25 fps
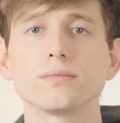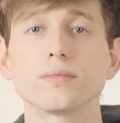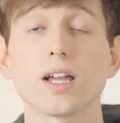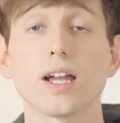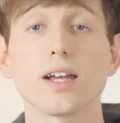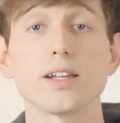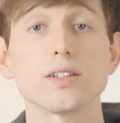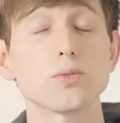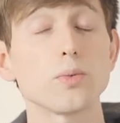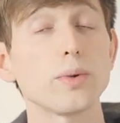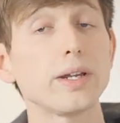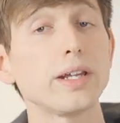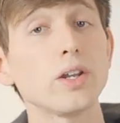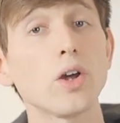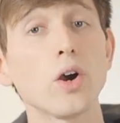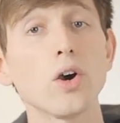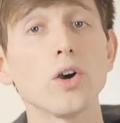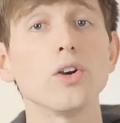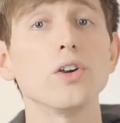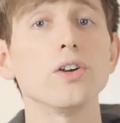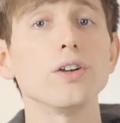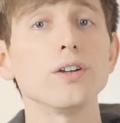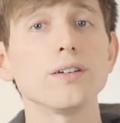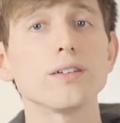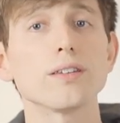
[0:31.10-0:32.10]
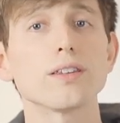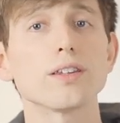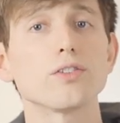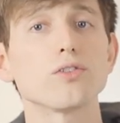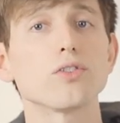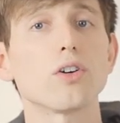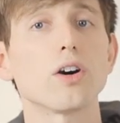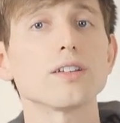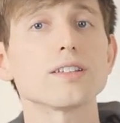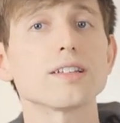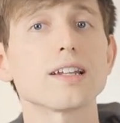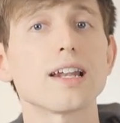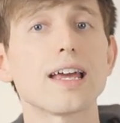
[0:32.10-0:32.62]
As we know, the
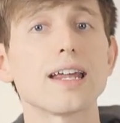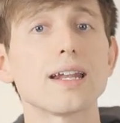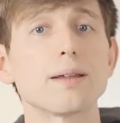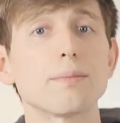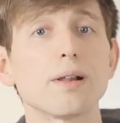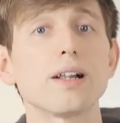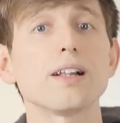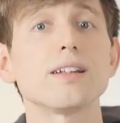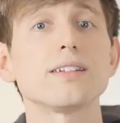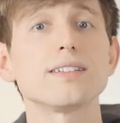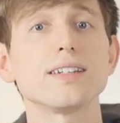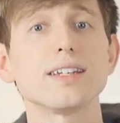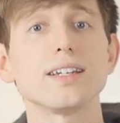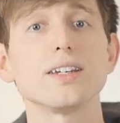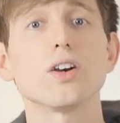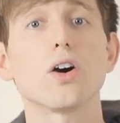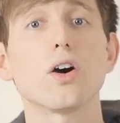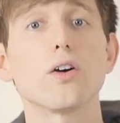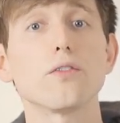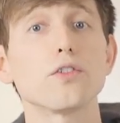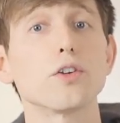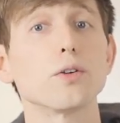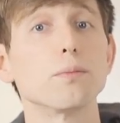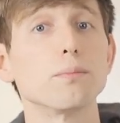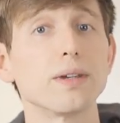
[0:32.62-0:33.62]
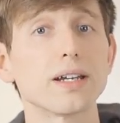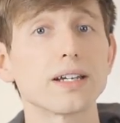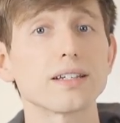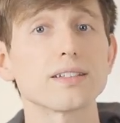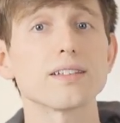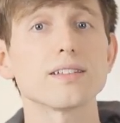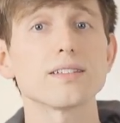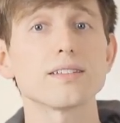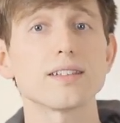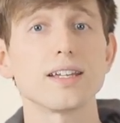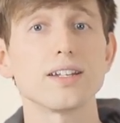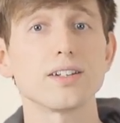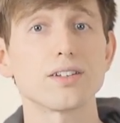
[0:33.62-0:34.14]
translatability of your
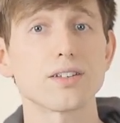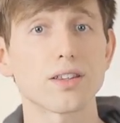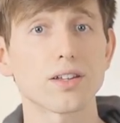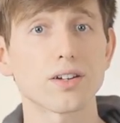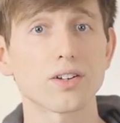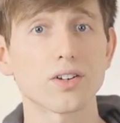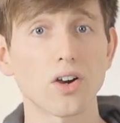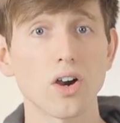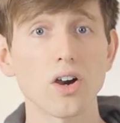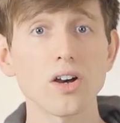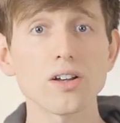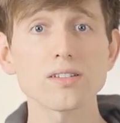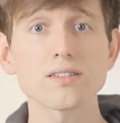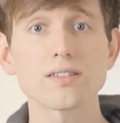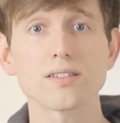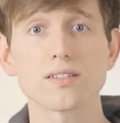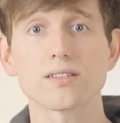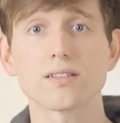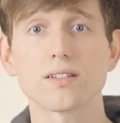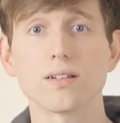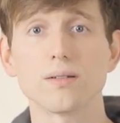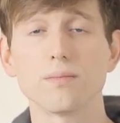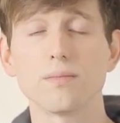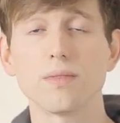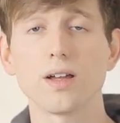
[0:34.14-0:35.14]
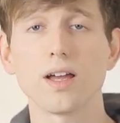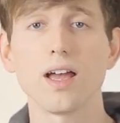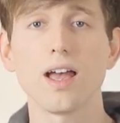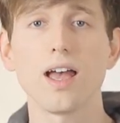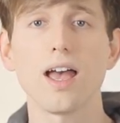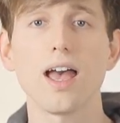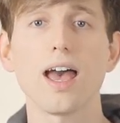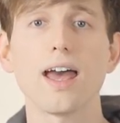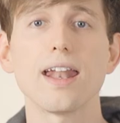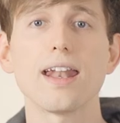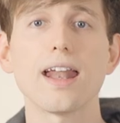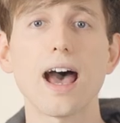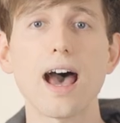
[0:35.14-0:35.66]
mixes into the car system
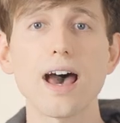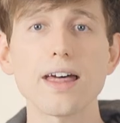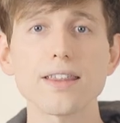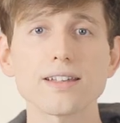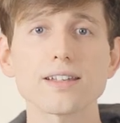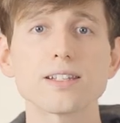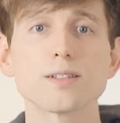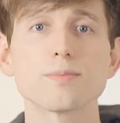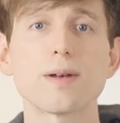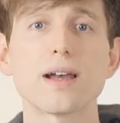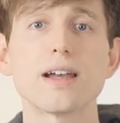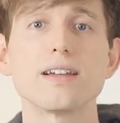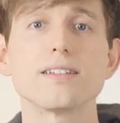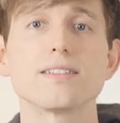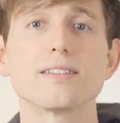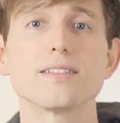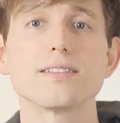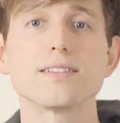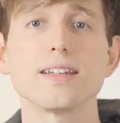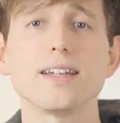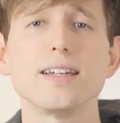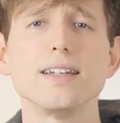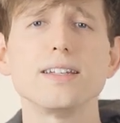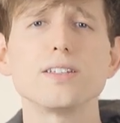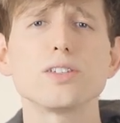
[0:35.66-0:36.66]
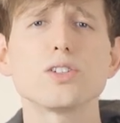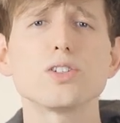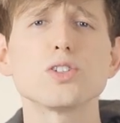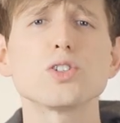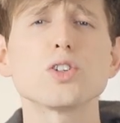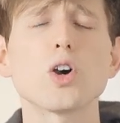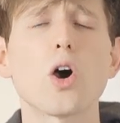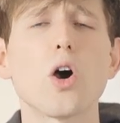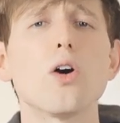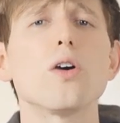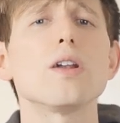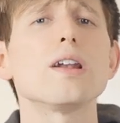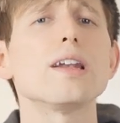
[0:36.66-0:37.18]
and other spaces is
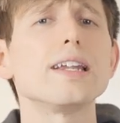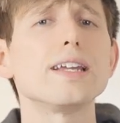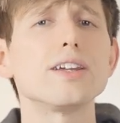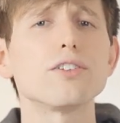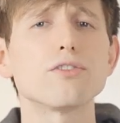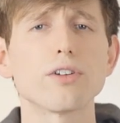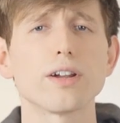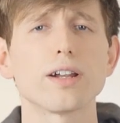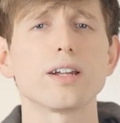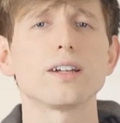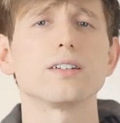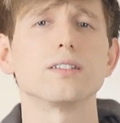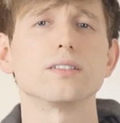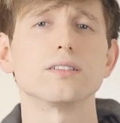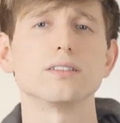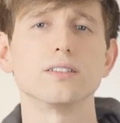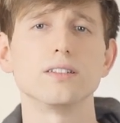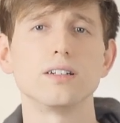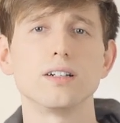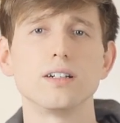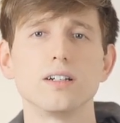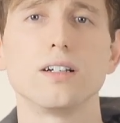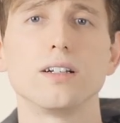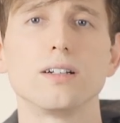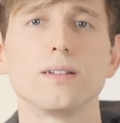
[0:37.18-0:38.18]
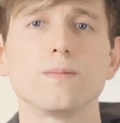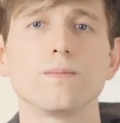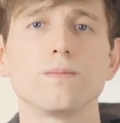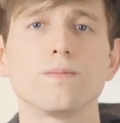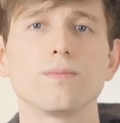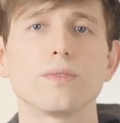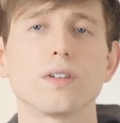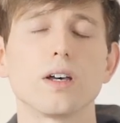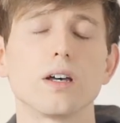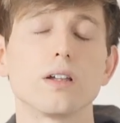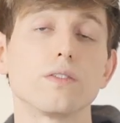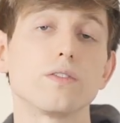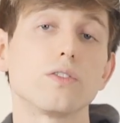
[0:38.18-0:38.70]
totally critical.
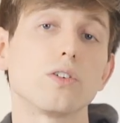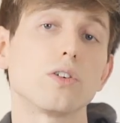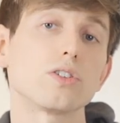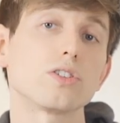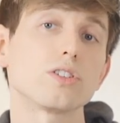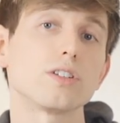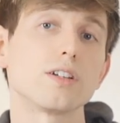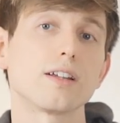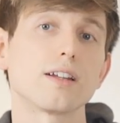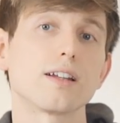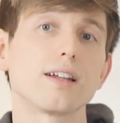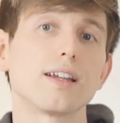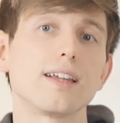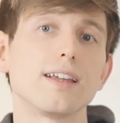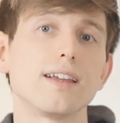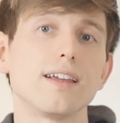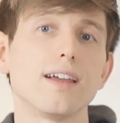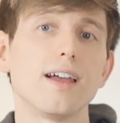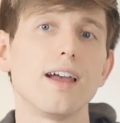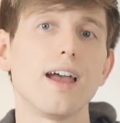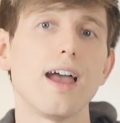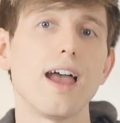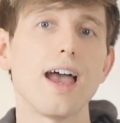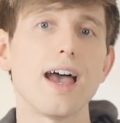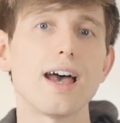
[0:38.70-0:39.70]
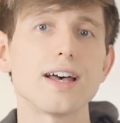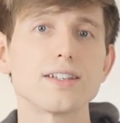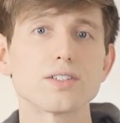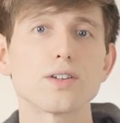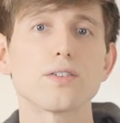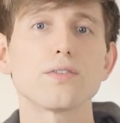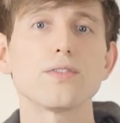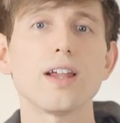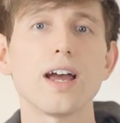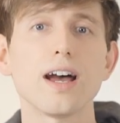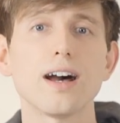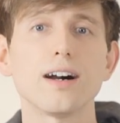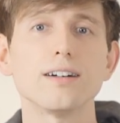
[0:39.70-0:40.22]
Unfortunately, as
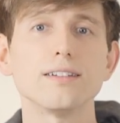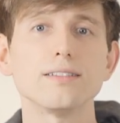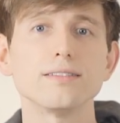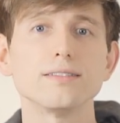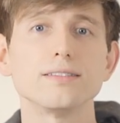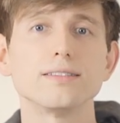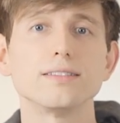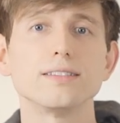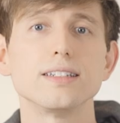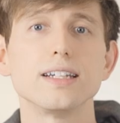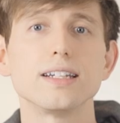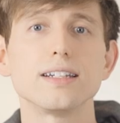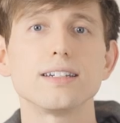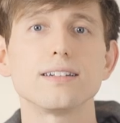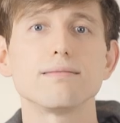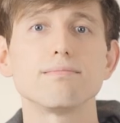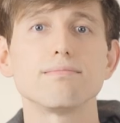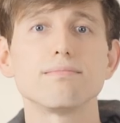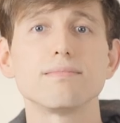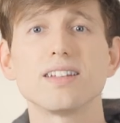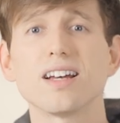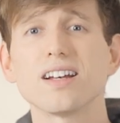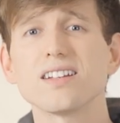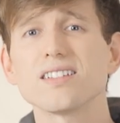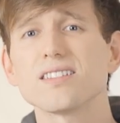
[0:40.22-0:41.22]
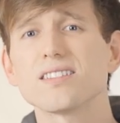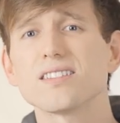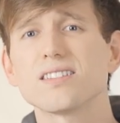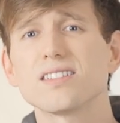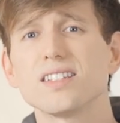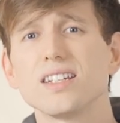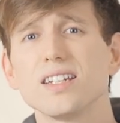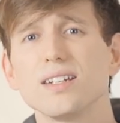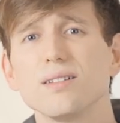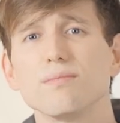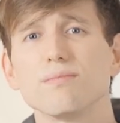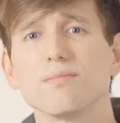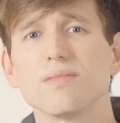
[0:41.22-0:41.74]
of now, it doesn't
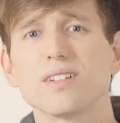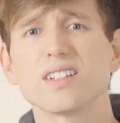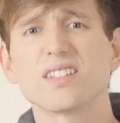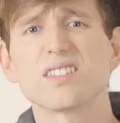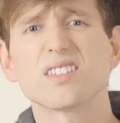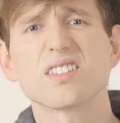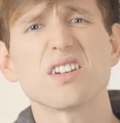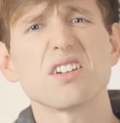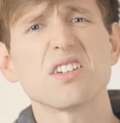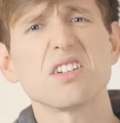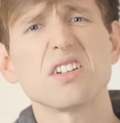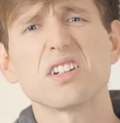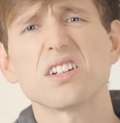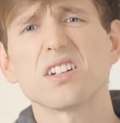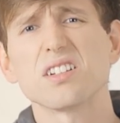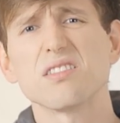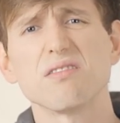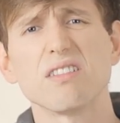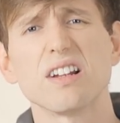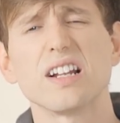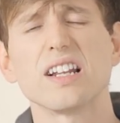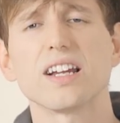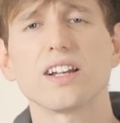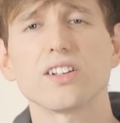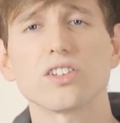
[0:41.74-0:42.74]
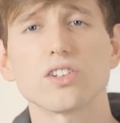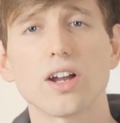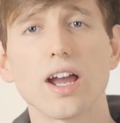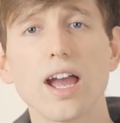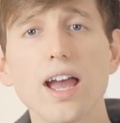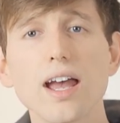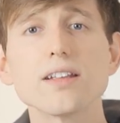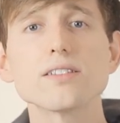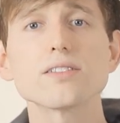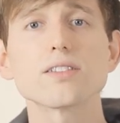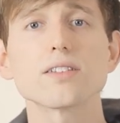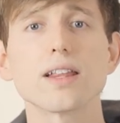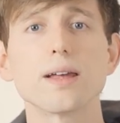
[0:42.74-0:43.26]
seem as though you can really get your
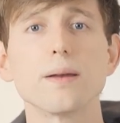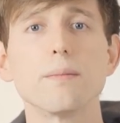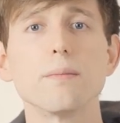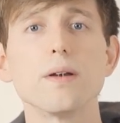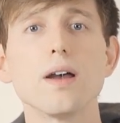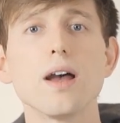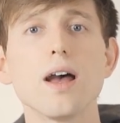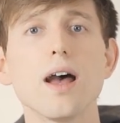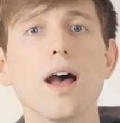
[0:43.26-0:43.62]
hands on them,